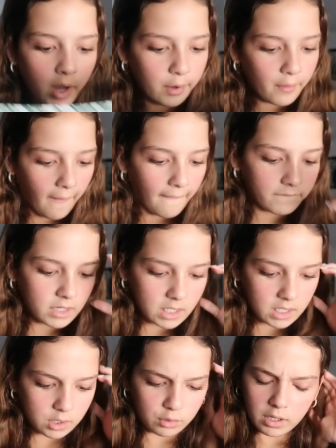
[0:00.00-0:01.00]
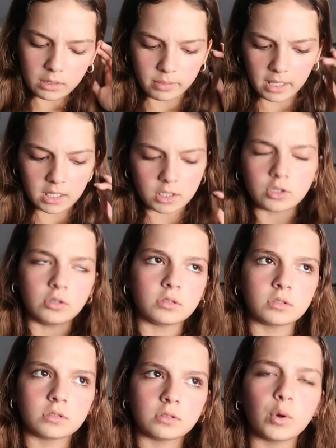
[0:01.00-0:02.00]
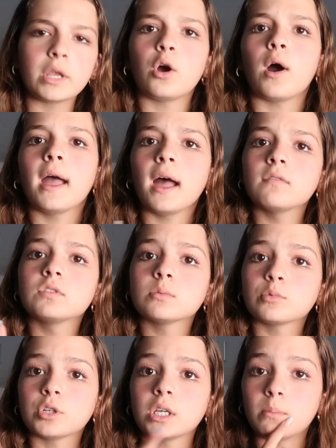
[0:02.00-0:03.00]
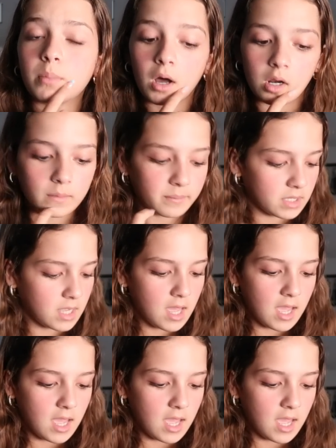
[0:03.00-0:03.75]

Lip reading: I don't have any green bathing suits. Oh wait, no, I have some green bottoms.